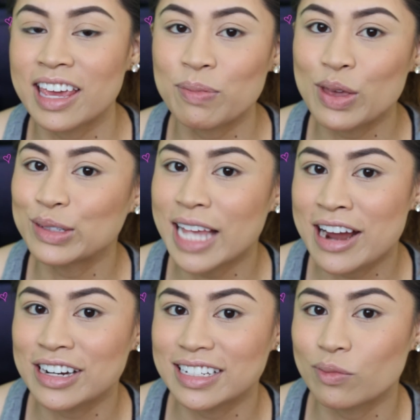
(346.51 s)
keep those
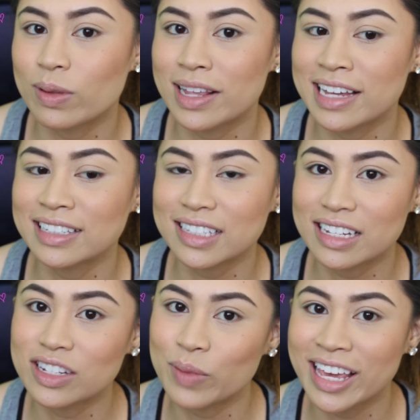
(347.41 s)
hairs in place
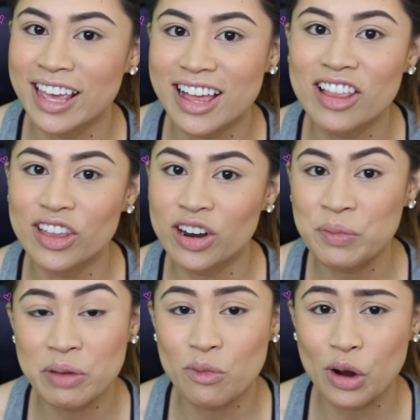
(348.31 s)
and to make it a little
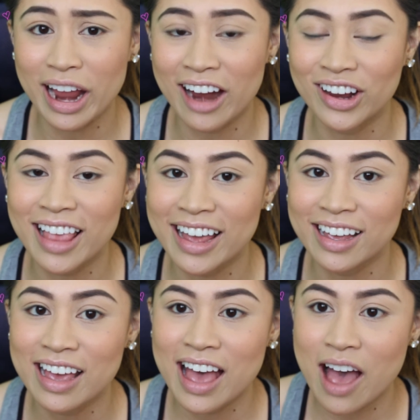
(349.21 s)
bit more hair-like,
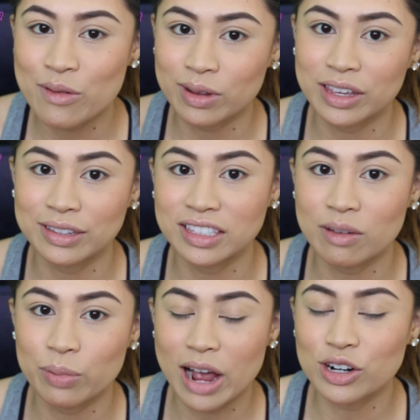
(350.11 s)
I'm gonna use
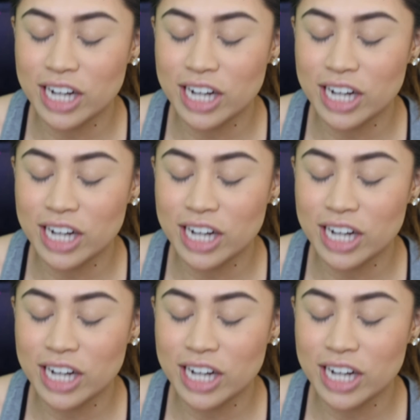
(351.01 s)
the brow